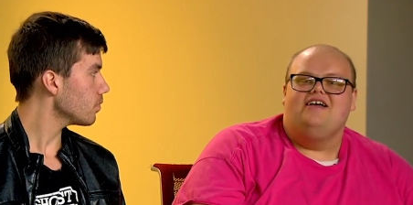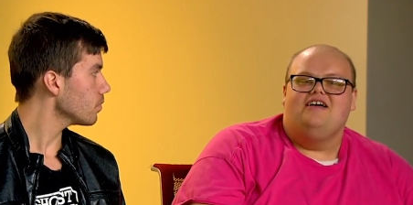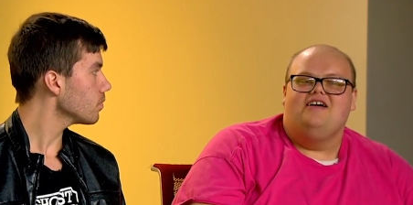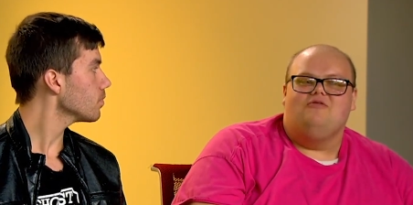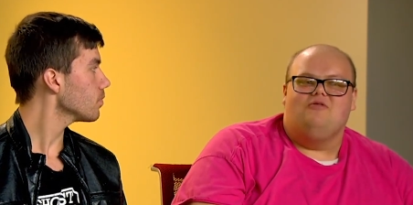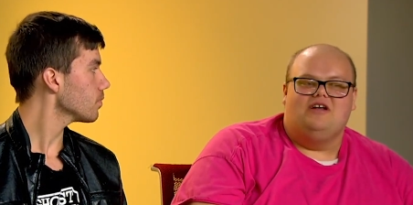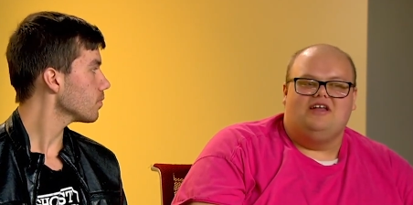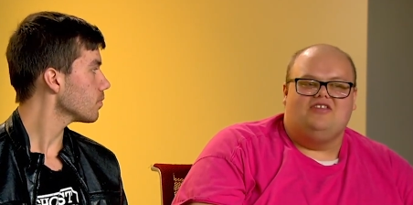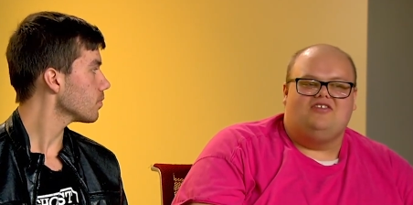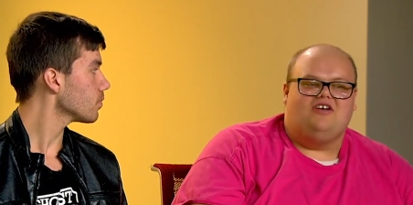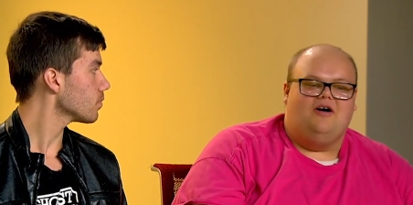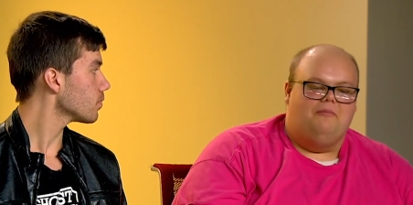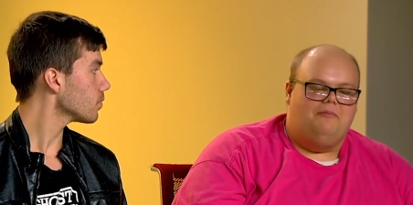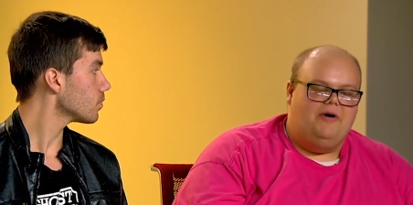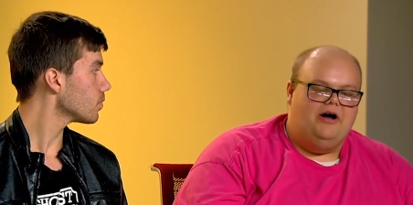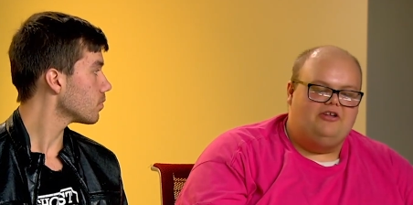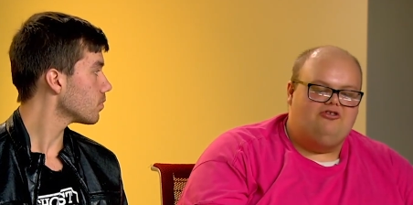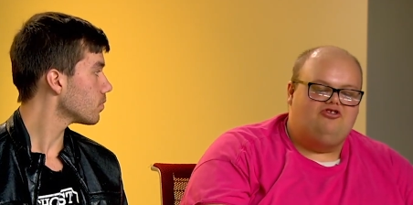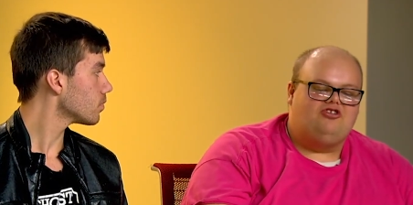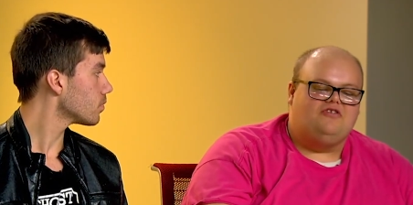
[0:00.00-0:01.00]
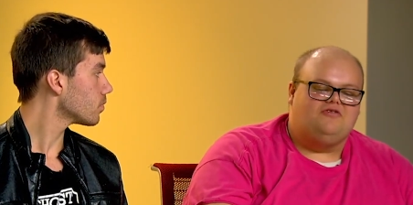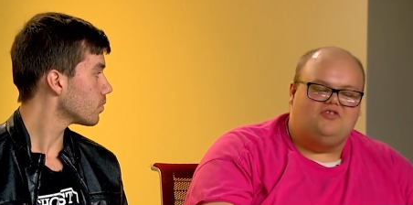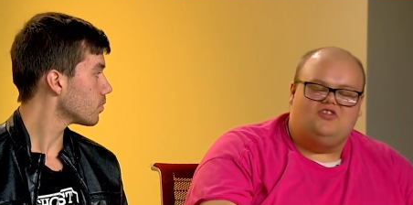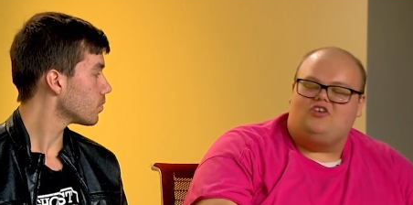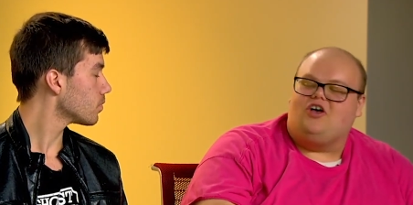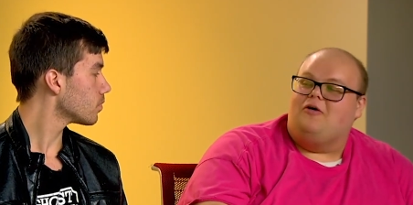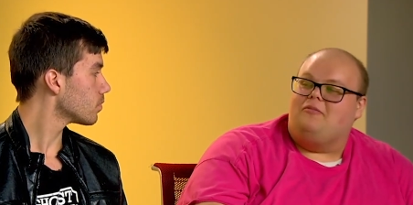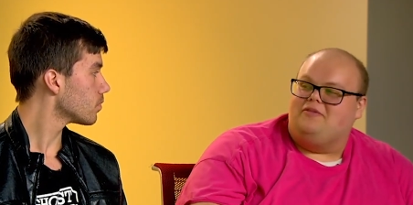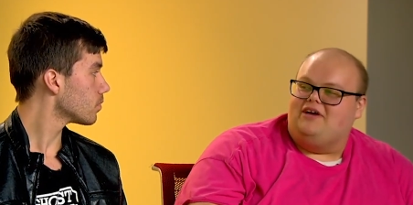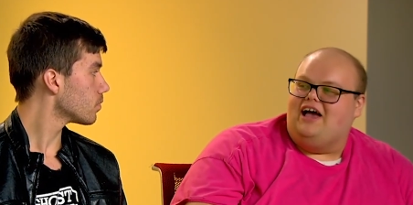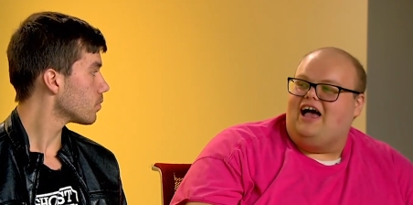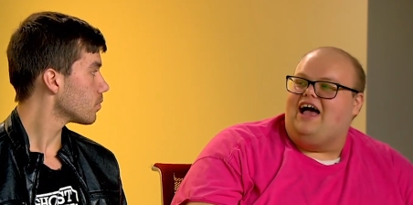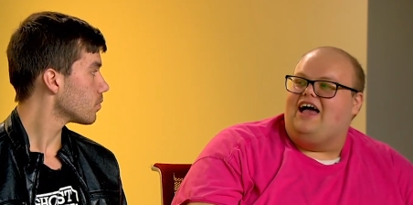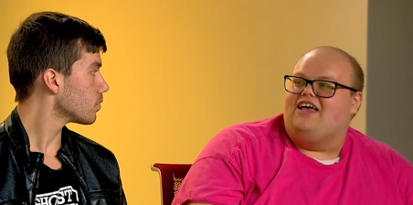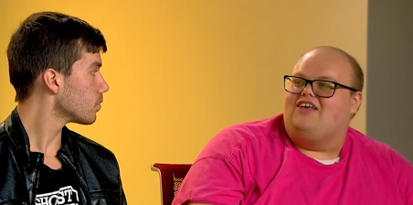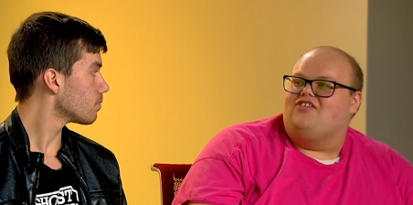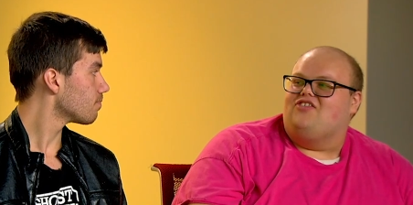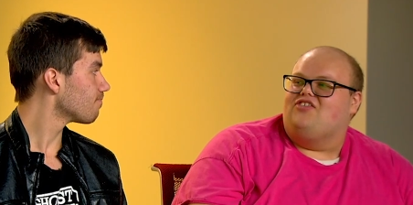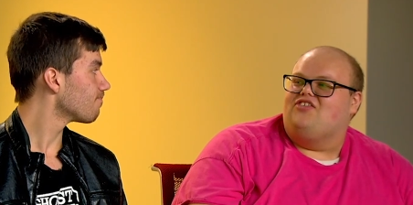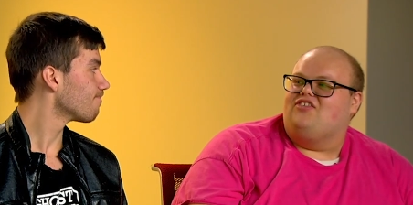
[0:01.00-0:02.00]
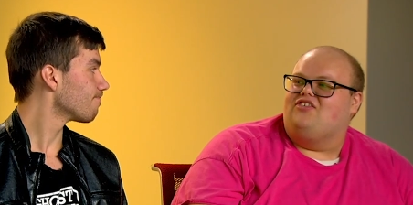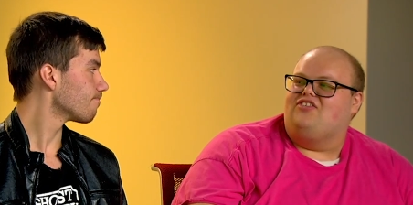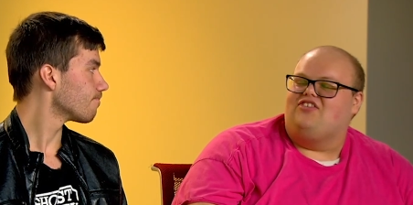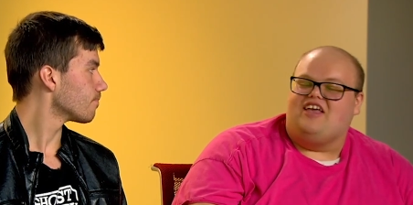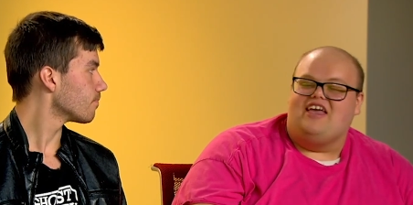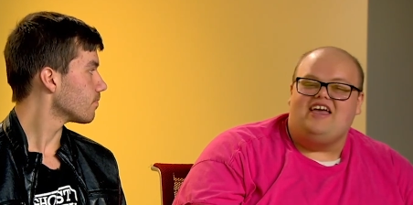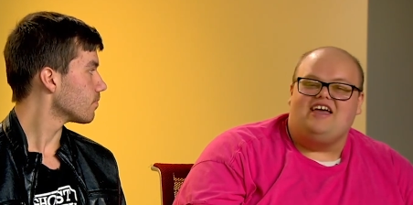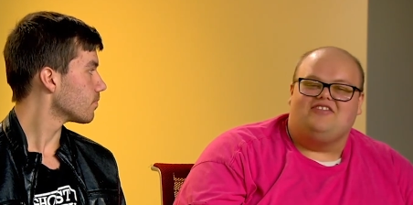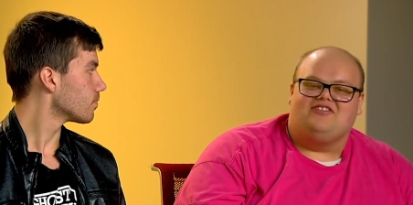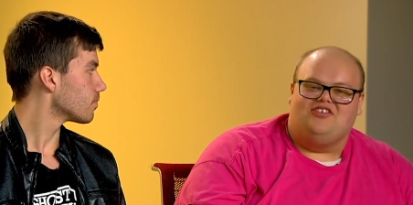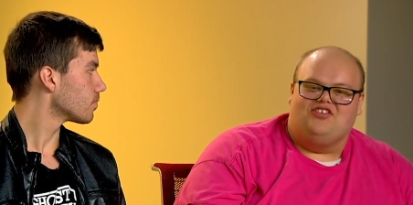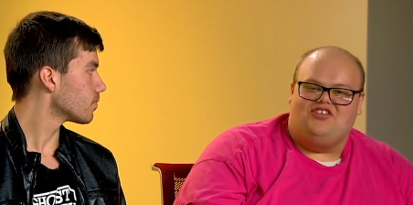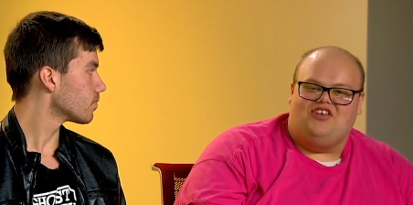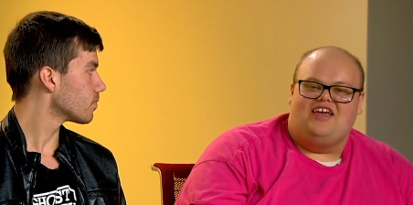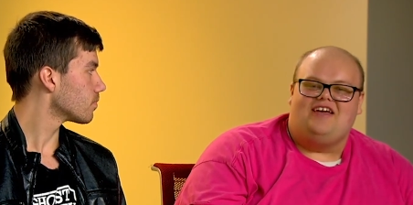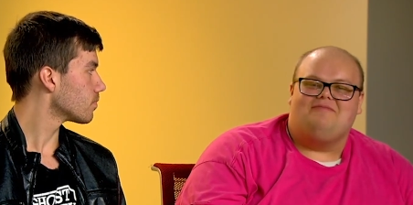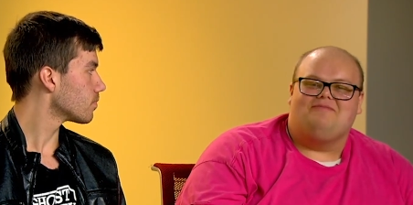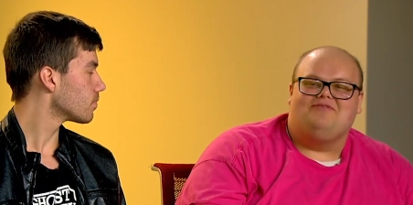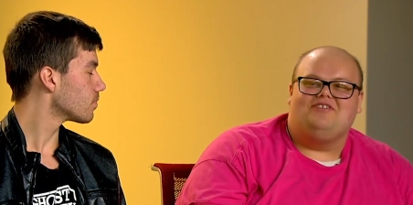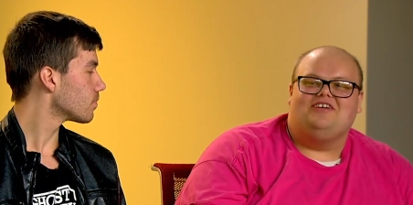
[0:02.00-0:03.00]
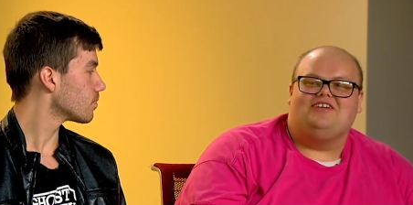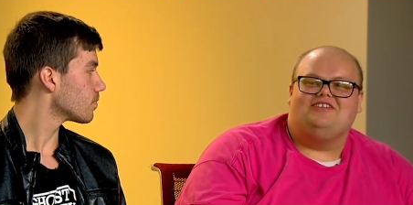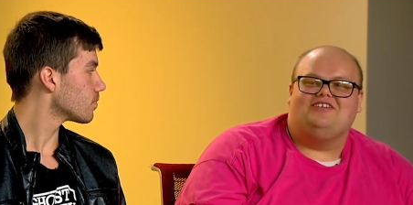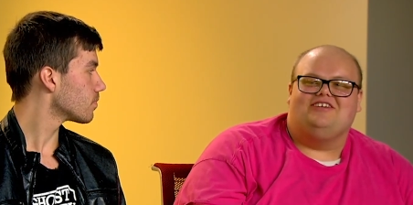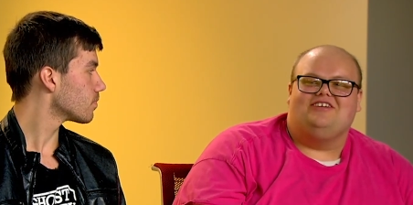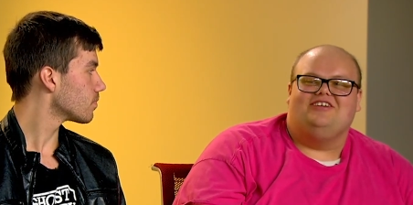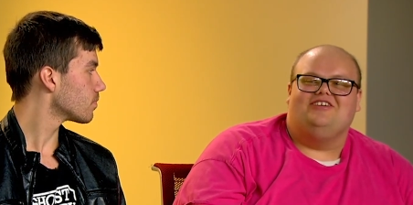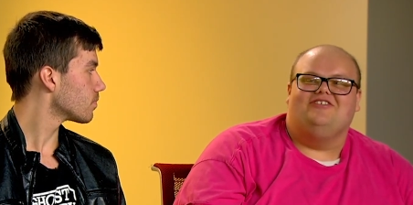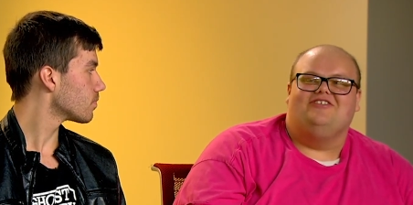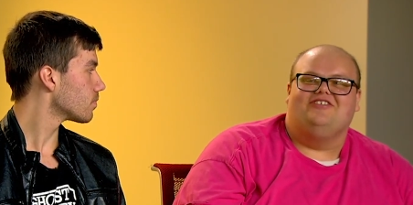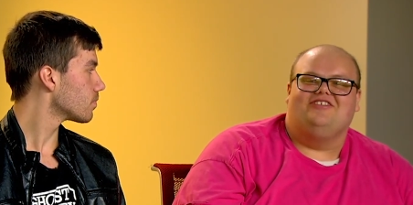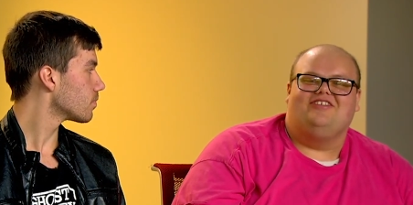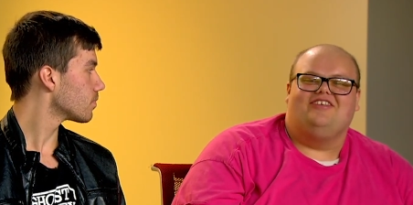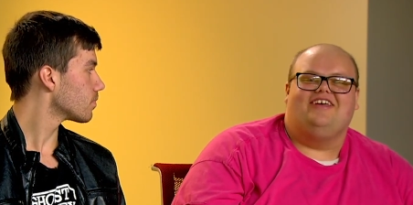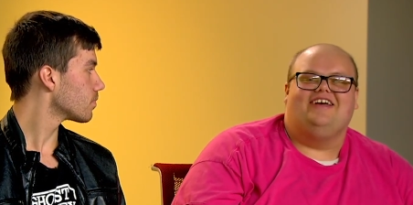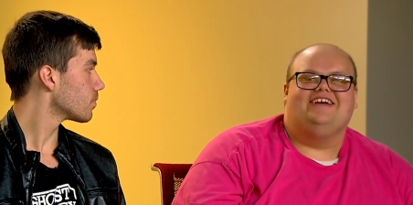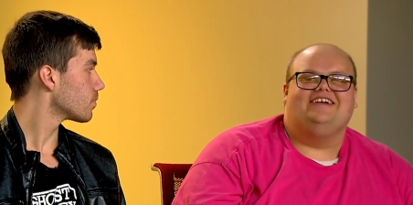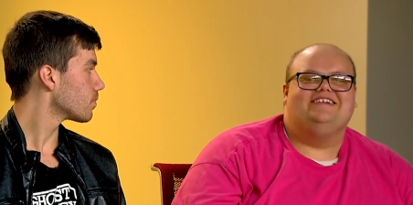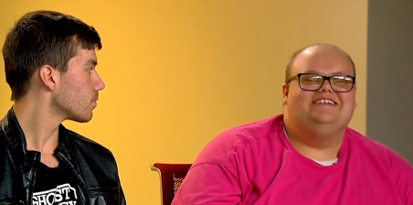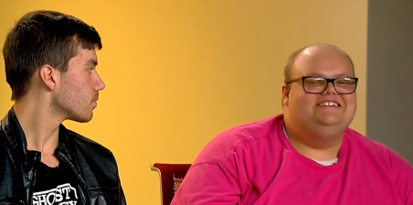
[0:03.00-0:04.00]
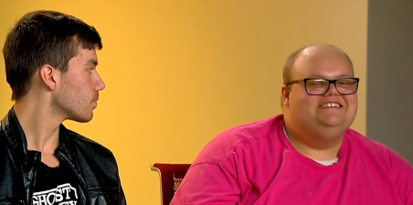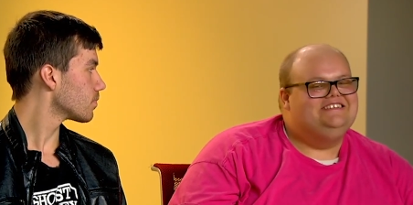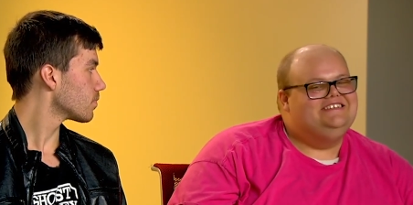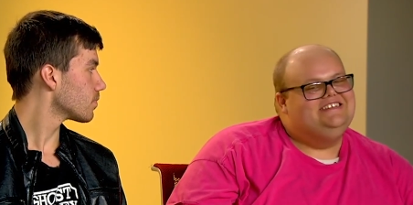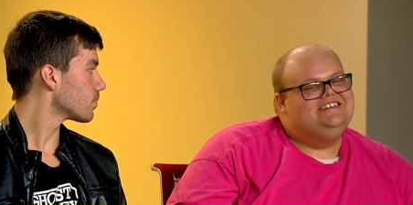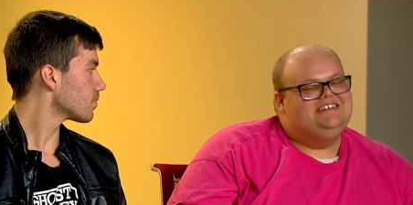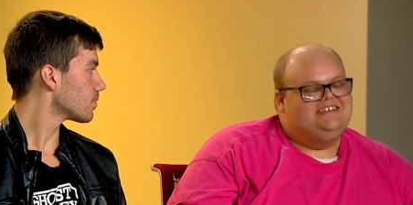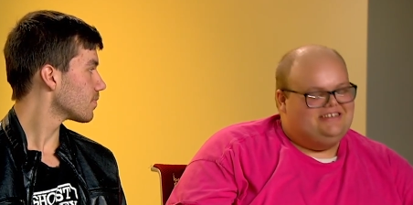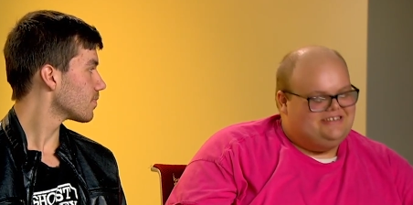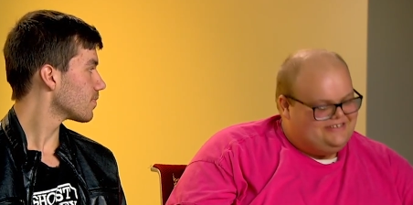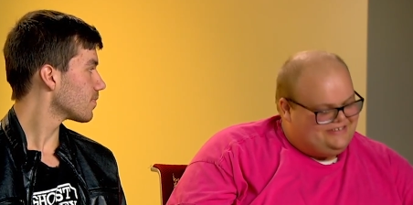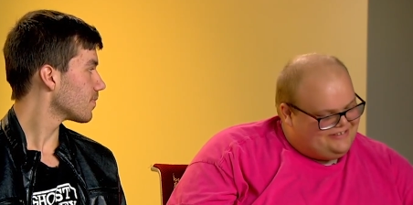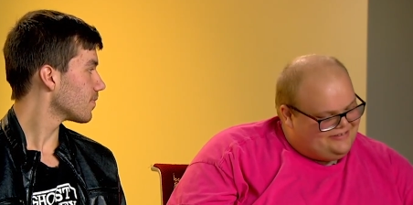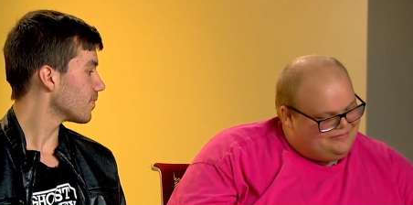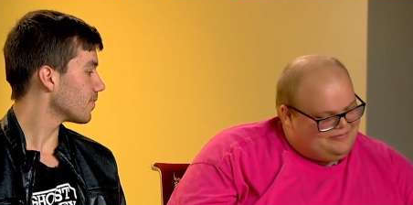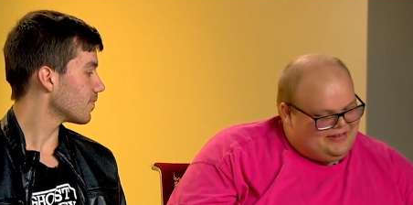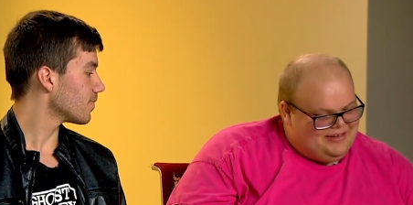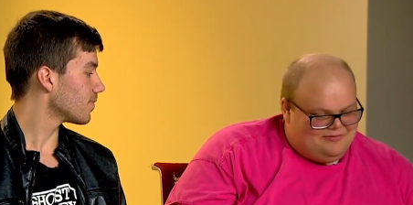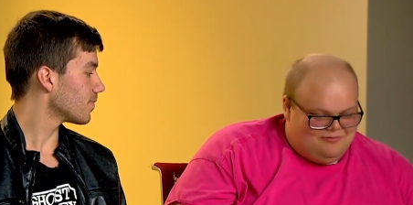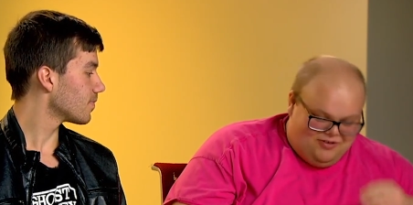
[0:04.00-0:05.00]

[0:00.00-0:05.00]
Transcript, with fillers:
Speaker 1: When it's a bunch of some guys saying the same thing to you, it's like, oh man,